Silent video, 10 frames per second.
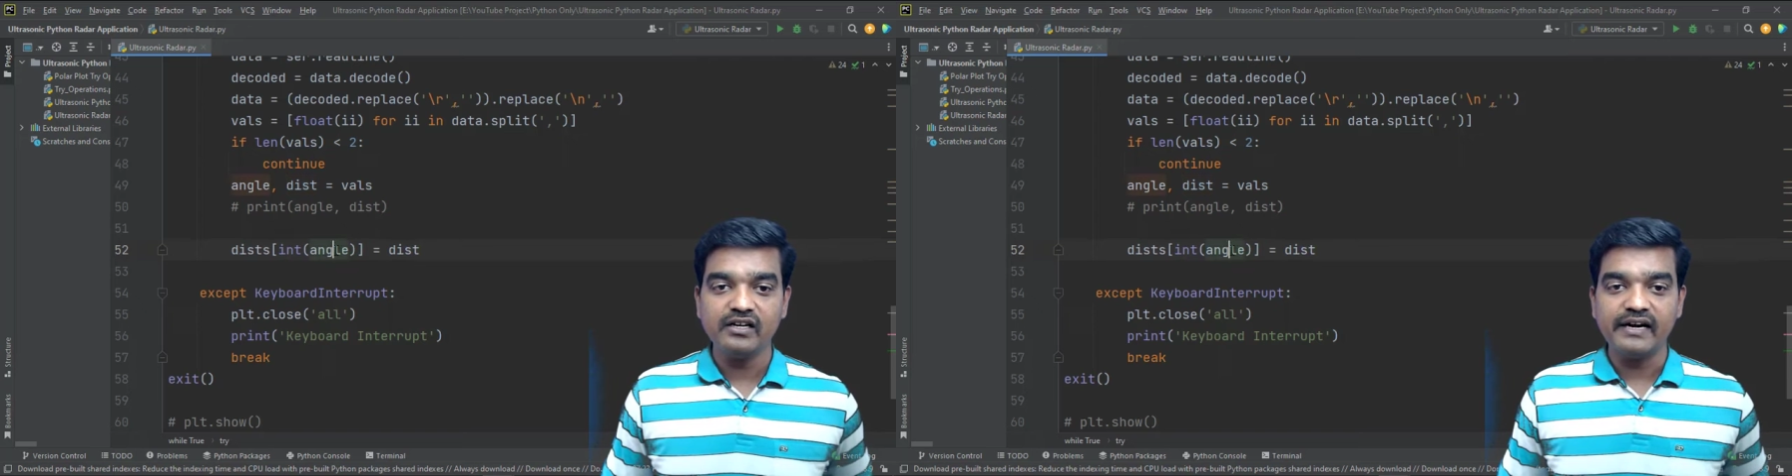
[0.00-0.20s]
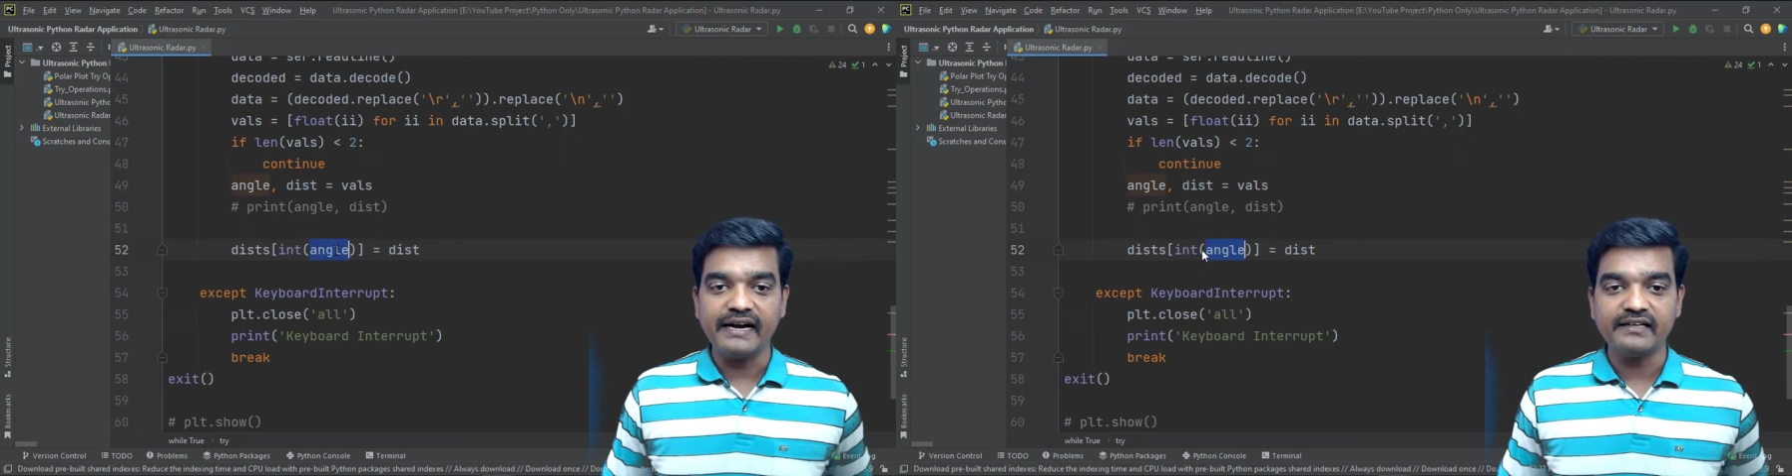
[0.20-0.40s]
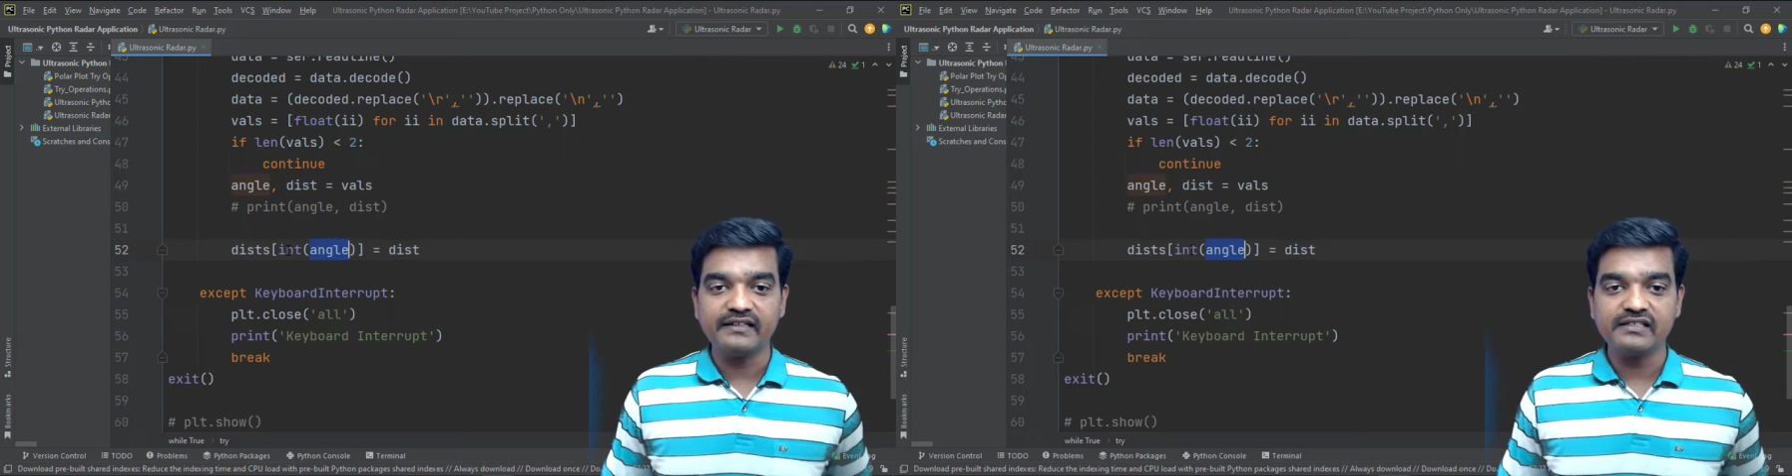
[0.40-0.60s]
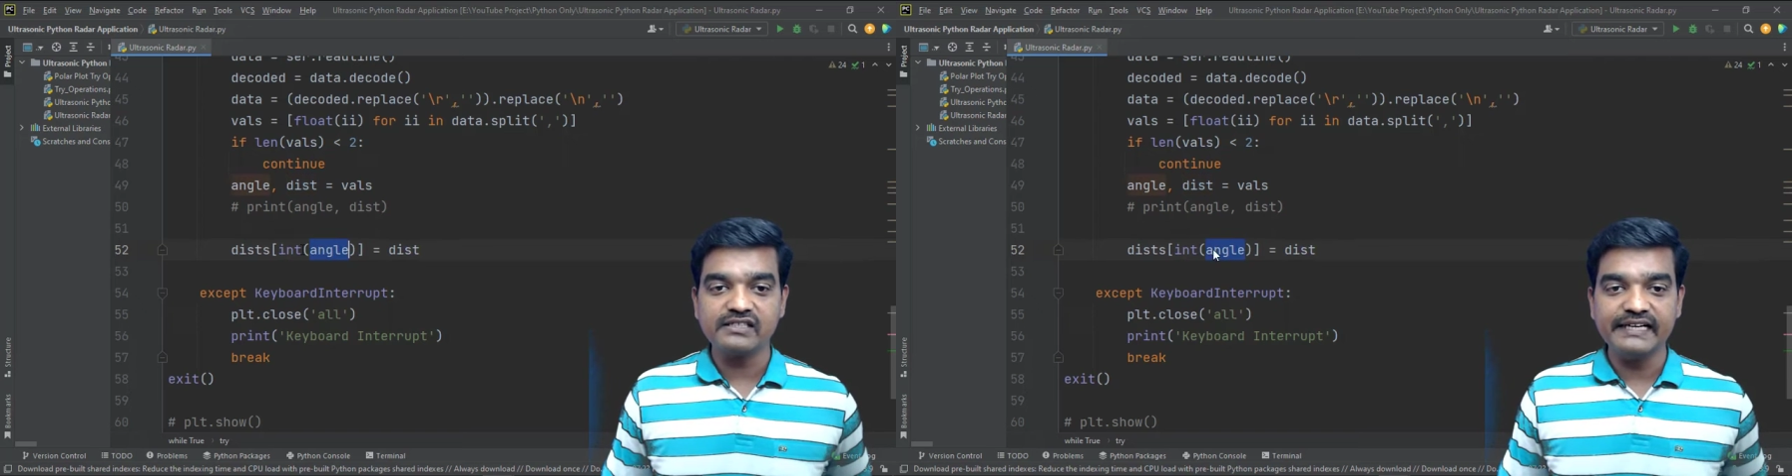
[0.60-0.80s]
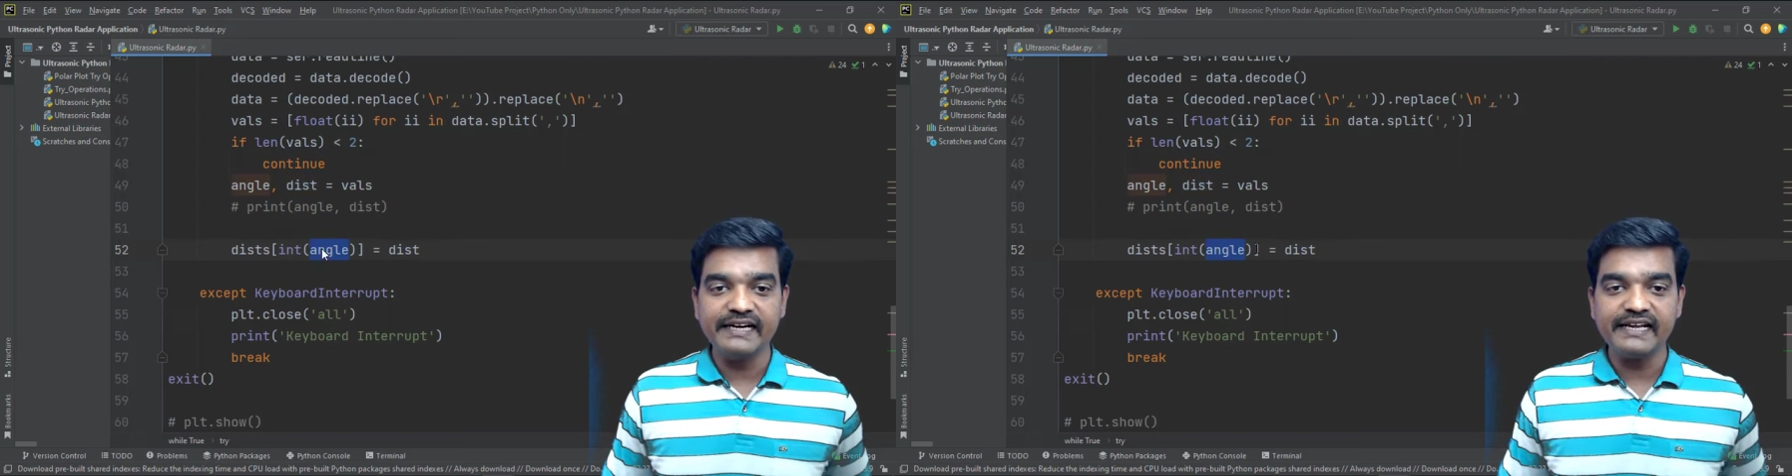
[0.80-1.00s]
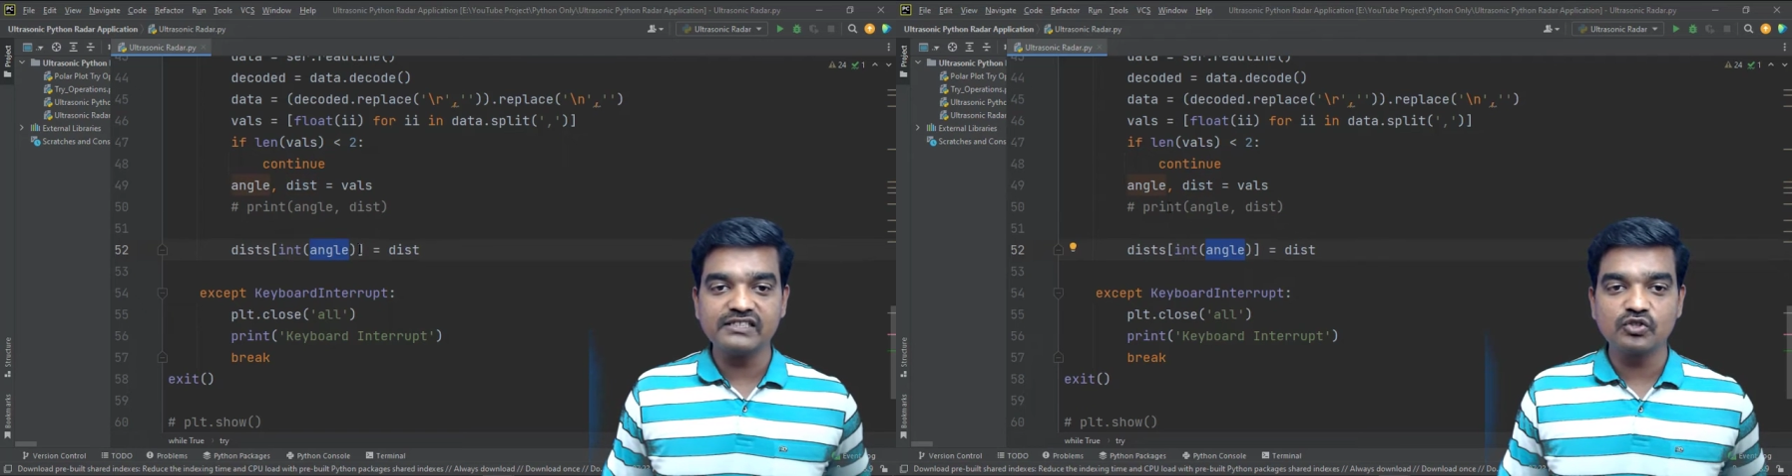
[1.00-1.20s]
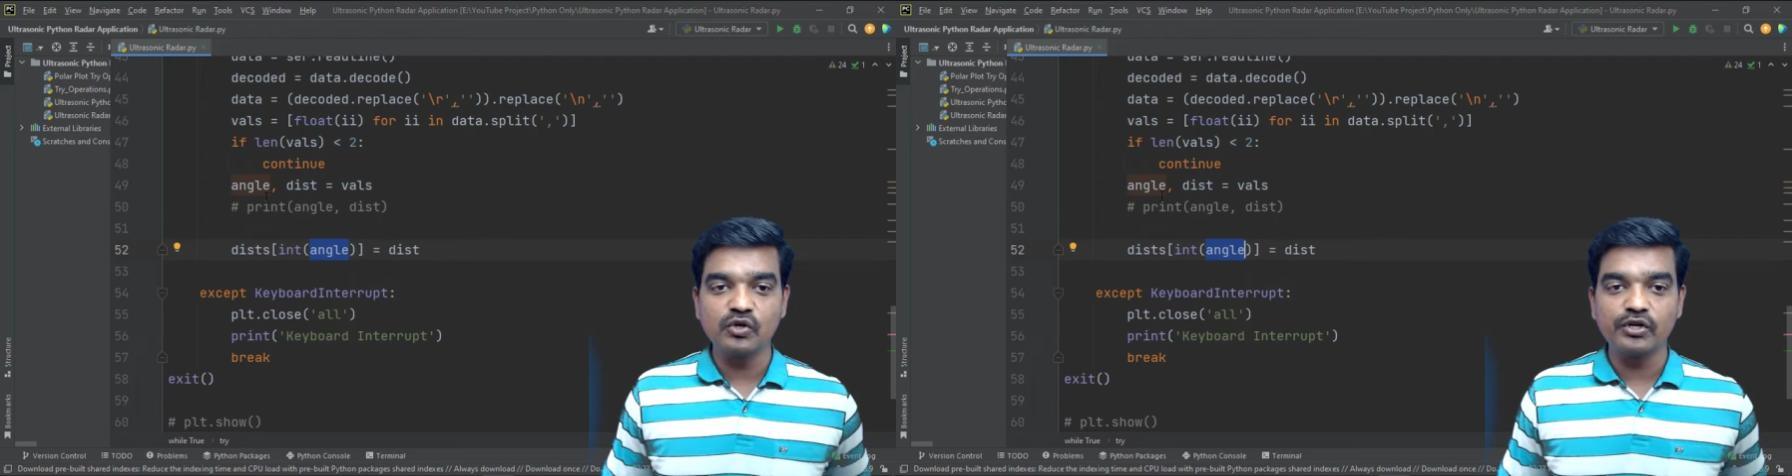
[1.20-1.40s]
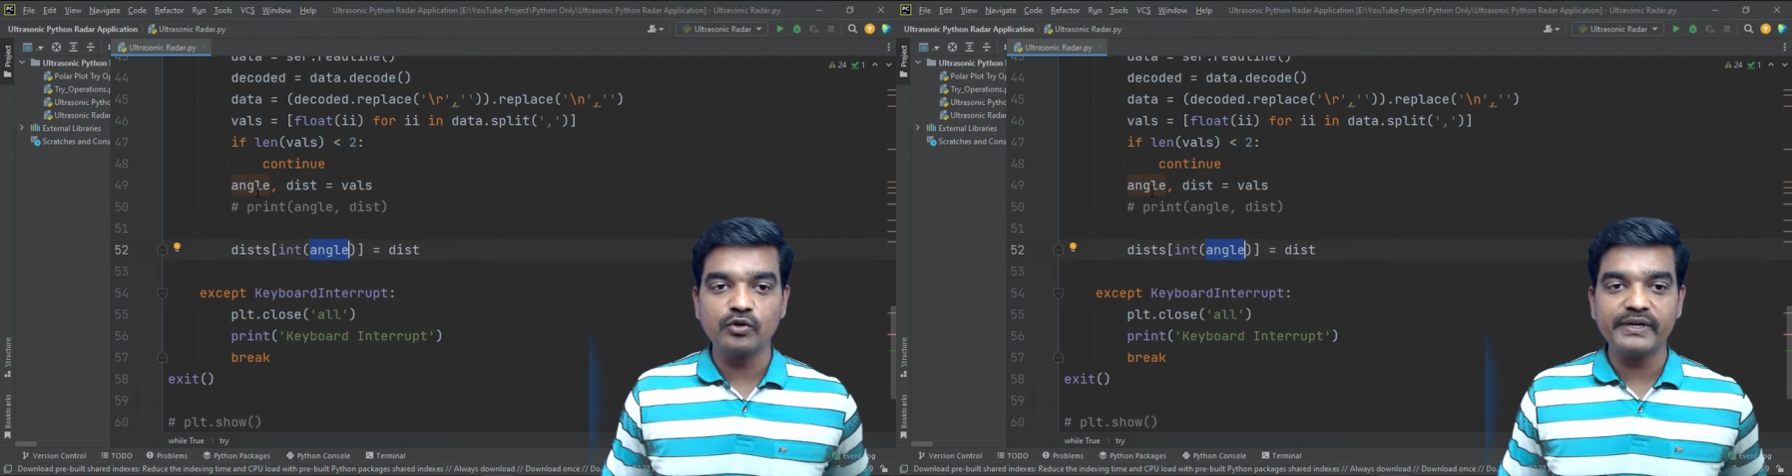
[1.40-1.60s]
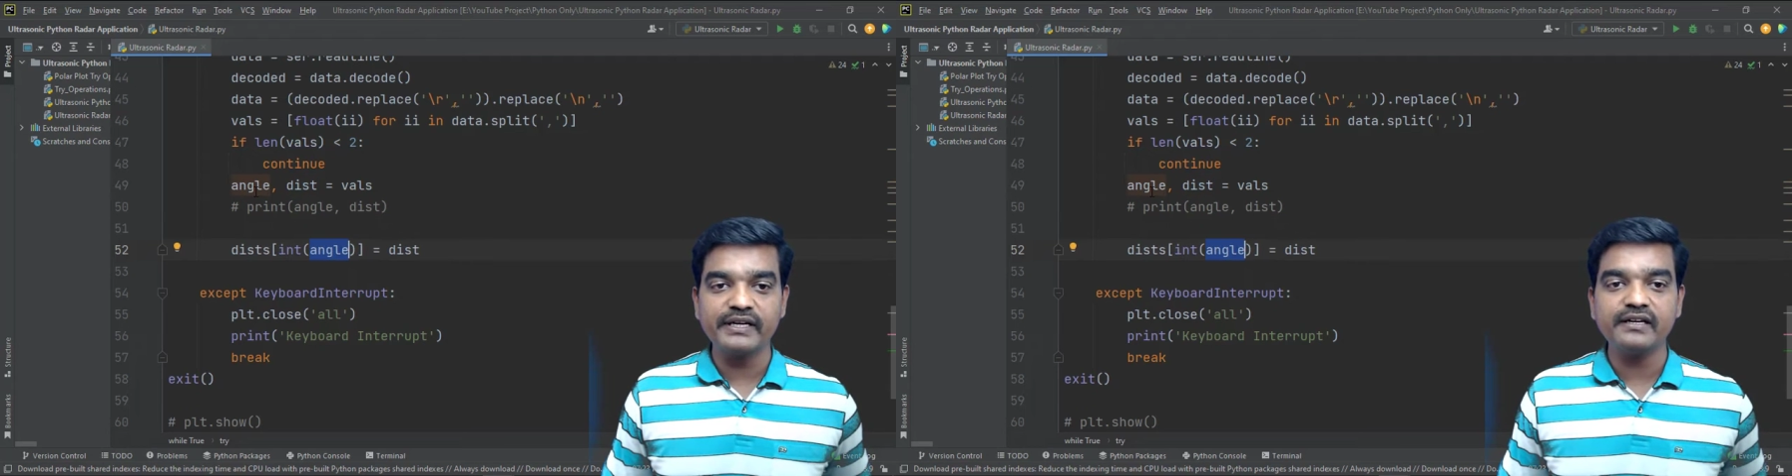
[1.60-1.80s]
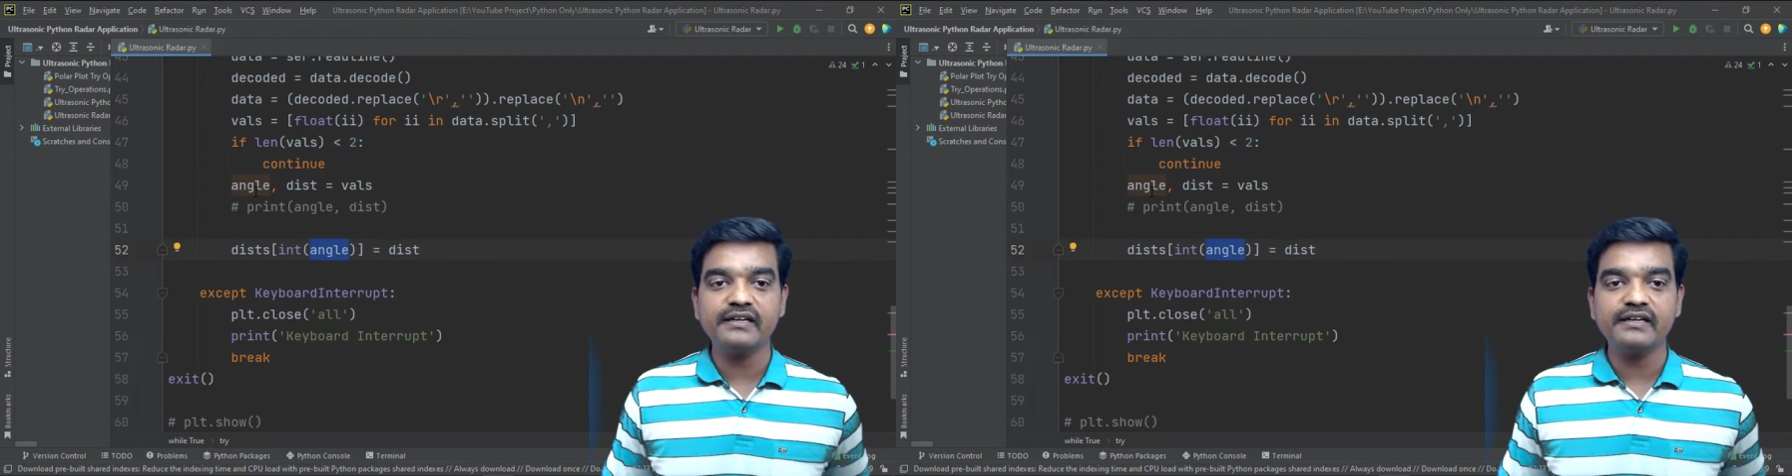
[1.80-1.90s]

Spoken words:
And this index is going to be